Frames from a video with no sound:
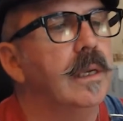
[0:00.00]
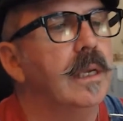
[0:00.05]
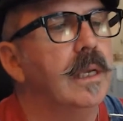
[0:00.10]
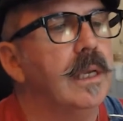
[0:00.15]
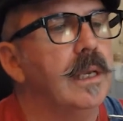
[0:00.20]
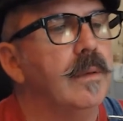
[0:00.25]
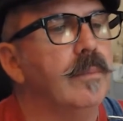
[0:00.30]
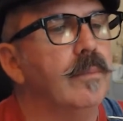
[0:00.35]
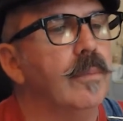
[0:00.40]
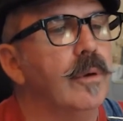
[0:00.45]

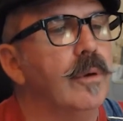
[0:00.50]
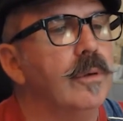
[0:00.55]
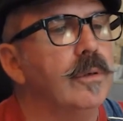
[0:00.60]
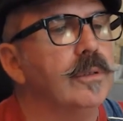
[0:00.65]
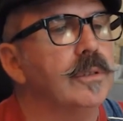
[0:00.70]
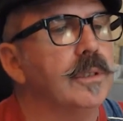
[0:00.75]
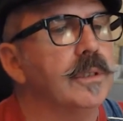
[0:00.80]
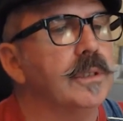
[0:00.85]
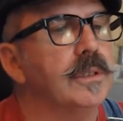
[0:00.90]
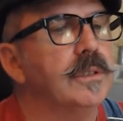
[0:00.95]

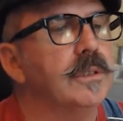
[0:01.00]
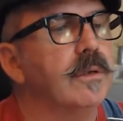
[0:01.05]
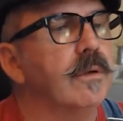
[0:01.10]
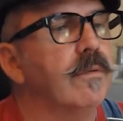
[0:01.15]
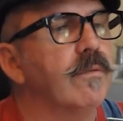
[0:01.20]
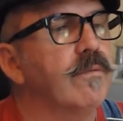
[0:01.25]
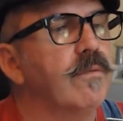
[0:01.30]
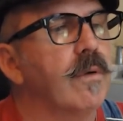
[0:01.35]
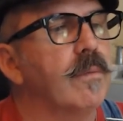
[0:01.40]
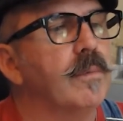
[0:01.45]
emerges
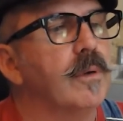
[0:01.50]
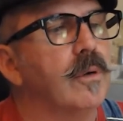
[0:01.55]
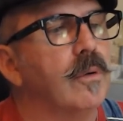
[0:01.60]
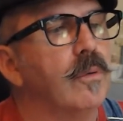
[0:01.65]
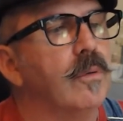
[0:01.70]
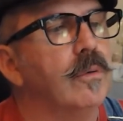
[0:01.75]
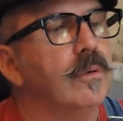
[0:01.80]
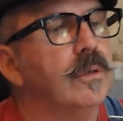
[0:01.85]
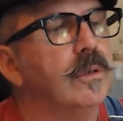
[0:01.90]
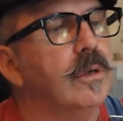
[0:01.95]
from an
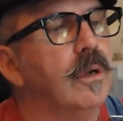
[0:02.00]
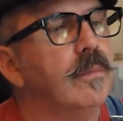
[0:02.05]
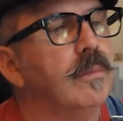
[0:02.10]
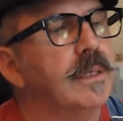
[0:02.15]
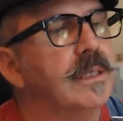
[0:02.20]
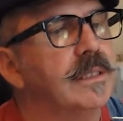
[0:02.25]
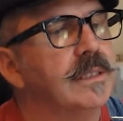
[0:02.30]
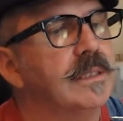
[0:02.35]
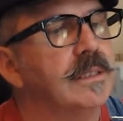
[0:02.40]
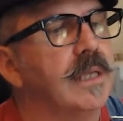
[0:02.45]

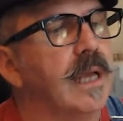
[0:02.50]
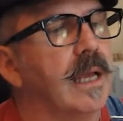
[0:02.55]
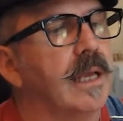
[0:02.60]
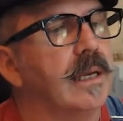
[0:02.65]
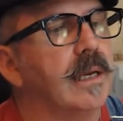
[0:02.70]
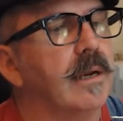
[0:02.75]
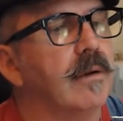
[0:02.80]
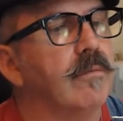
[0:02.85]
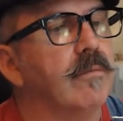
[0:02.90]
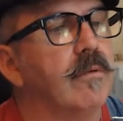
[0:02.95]
autonomic
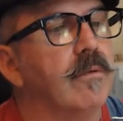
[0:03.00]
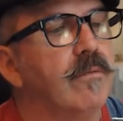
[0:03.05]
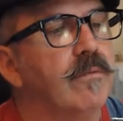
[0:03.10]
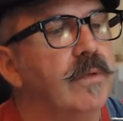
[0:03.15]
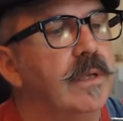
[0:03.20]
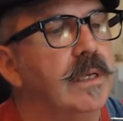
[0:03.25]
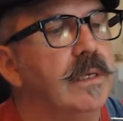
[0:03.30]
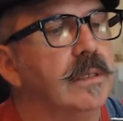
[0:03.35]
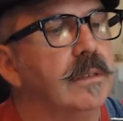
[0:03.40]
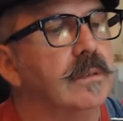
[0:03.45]
state and
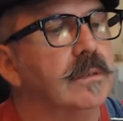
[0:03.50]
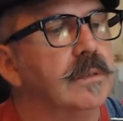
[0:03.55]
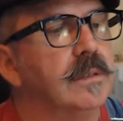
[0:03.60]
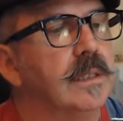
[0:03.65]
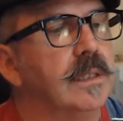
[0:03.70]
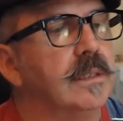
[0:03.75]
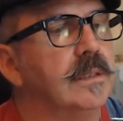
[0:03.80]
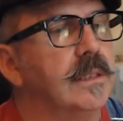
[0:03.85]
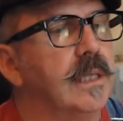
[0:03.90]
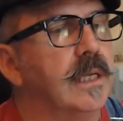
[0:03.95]
reveals
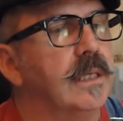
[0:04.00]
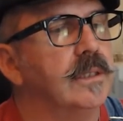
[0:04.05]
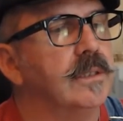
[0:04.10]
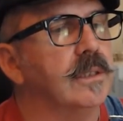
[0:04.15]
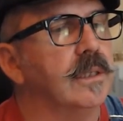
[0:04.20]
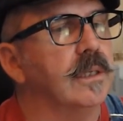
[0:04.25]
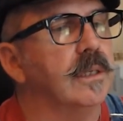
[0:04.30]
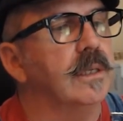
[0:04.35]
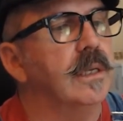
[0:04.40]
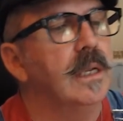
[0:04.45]
the
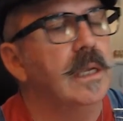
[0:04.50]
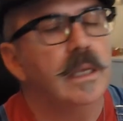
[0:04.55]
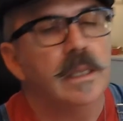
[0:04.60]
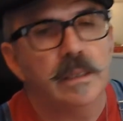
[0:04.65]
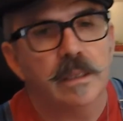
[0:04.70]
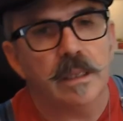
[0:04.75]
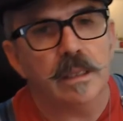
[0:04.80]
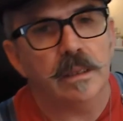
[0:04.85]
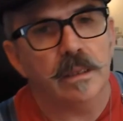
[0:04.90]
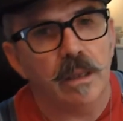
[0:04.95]
intention
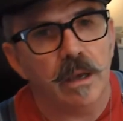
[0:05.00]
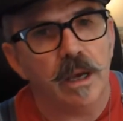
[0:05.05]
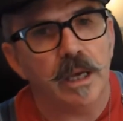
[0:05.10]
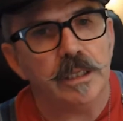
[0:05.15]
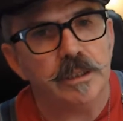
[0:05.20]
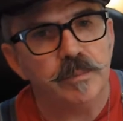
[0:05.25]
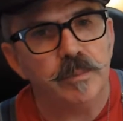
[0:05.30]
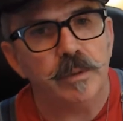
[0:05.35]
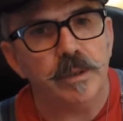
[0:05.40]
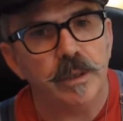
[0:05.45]
that
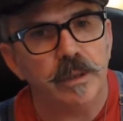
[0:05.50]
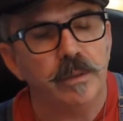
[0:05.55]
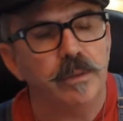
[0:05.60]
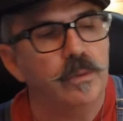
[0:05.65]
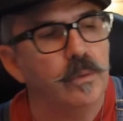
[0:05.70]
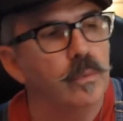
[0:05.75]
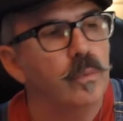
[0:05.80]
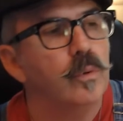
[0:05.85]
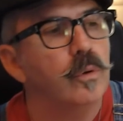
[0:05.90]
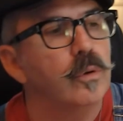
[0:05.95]
lies beneath
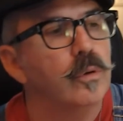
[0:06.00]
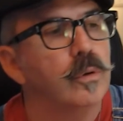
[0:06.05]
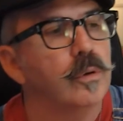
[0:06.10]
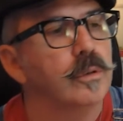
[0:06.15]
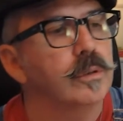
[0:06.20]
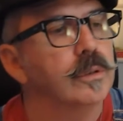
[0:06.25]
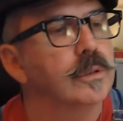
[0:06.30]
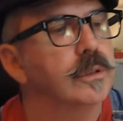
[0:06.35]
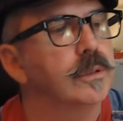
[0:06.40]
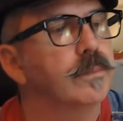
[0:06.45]
the
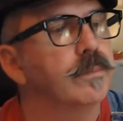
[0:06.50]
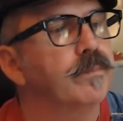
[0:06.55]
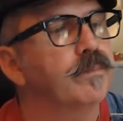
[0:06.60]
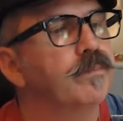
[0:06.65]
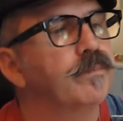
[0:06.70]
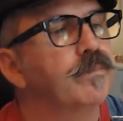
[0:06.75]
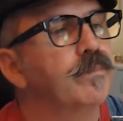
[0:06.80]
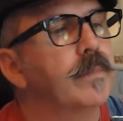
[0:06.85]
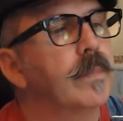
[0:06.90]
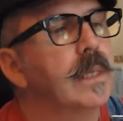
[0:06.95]
words.
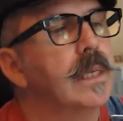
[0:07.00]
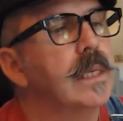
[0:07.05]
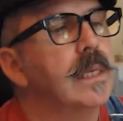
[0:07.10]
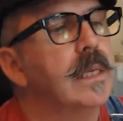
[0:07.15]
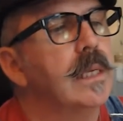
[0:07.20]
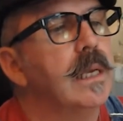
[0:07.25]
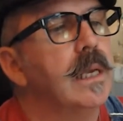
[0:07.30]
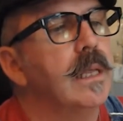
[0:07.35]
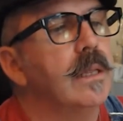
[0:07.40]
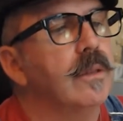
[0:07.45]

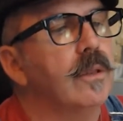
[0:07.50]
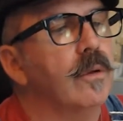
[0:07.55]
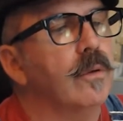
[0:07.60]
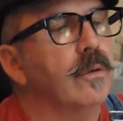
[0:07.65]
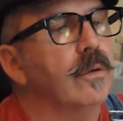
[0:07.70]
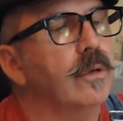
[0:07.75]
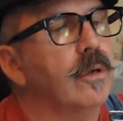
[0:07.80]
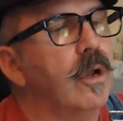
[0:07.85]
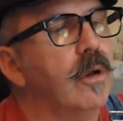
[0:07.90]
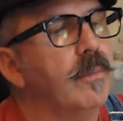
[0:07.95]
The
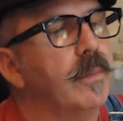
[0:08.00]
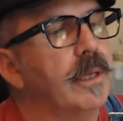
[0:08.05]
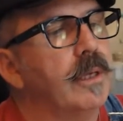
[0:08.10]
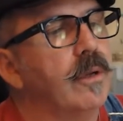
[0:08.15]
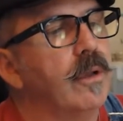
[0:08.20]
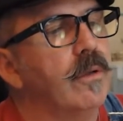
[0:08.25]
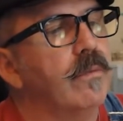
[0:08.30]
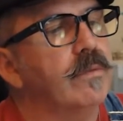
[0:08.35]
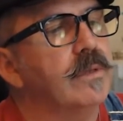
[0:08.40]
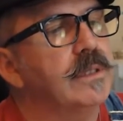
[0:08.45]
autonomic
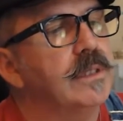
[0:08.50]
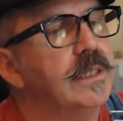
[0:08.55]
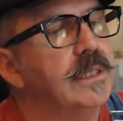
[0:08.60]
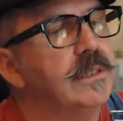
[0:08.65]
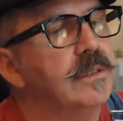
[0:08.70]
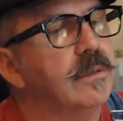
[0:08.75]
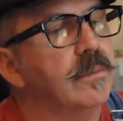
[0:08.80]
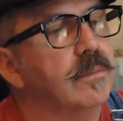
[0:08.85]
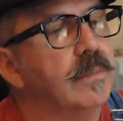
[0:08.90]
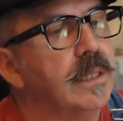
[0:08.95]
nervous
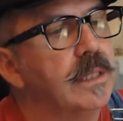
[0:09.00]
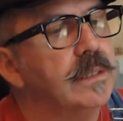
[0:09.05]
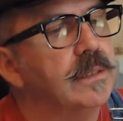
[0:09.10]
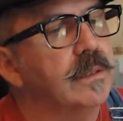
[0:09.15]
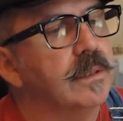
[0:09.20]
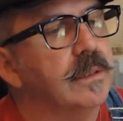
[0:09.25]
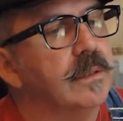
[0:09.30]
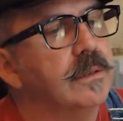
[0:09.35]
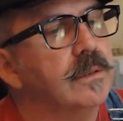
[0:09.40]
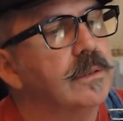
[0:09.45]
system
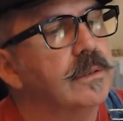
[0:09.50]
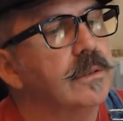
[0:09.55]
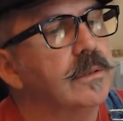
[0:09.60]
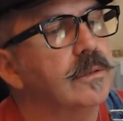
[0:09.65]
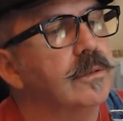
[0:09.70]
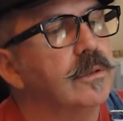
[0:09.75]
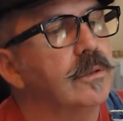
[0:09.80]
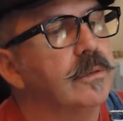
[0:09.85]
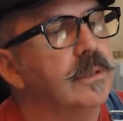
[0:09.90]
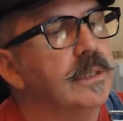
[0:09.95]
listens
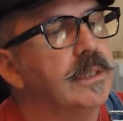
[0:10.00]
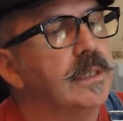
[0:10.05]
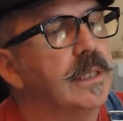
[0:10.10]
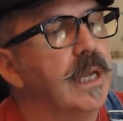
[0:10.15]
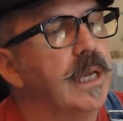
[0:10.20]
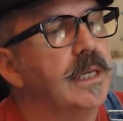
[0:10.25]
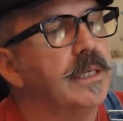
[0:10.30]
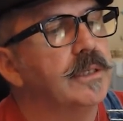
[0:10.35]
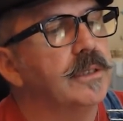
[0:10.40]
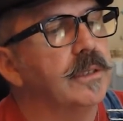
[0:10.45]
to
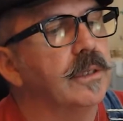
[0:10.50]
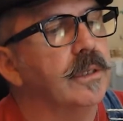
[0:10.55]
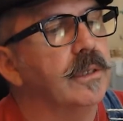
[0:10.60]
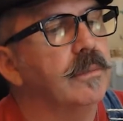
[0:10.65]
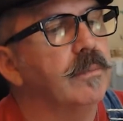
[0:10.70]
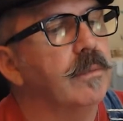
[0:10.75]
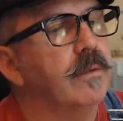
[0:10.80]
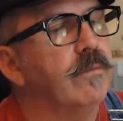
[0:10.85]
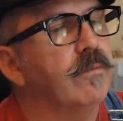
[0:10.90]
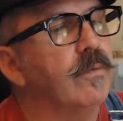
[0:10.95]
intonation
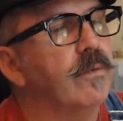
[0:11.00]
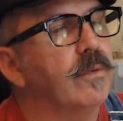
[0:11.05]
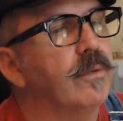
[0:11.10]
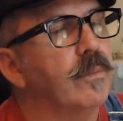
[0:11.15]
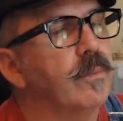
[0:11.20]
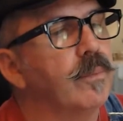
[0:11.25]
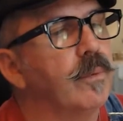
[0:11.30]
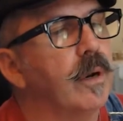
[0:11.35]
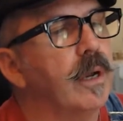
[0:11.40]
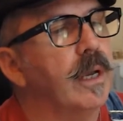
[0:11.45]
before the
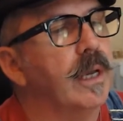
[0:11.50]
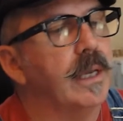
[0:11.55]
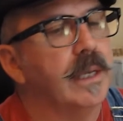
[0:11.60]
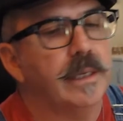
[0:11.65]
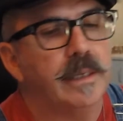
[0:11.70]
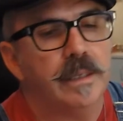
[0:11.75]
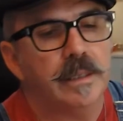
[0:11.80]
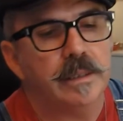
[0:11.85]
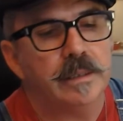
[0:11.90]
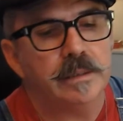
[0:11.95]

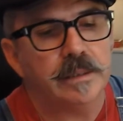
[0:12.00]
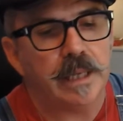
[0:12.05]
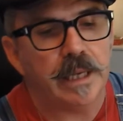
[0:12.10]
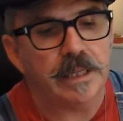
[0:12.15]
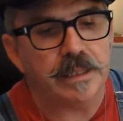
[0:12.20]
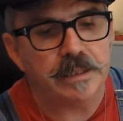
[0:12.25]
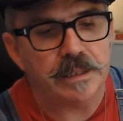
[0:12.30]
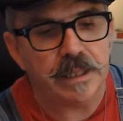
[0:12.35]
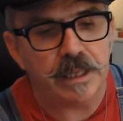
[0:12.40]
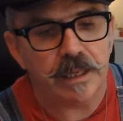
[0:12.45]
brain
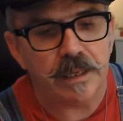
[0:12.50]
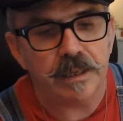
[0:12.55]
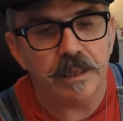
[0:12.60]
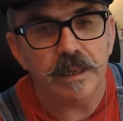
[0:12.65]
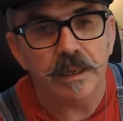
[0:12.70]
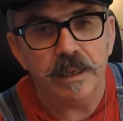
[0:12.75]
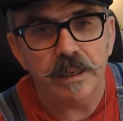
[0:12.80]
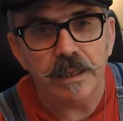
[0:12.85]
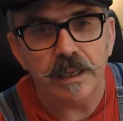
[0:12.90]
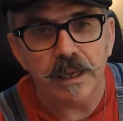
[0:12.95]
takes in
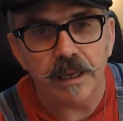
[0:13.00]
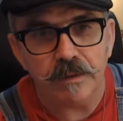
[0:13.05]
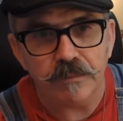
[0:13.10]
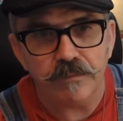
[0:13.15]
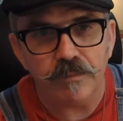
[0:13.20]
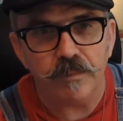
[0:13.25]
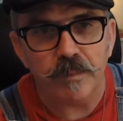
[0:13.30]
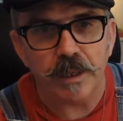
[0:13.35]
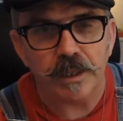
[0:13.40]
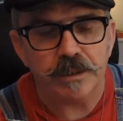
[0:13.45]

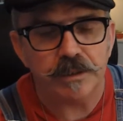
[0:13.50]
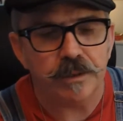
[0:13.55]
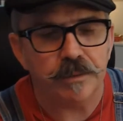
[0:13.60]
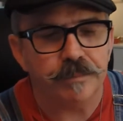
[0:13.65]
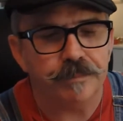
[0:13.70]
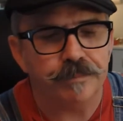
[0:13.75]
information.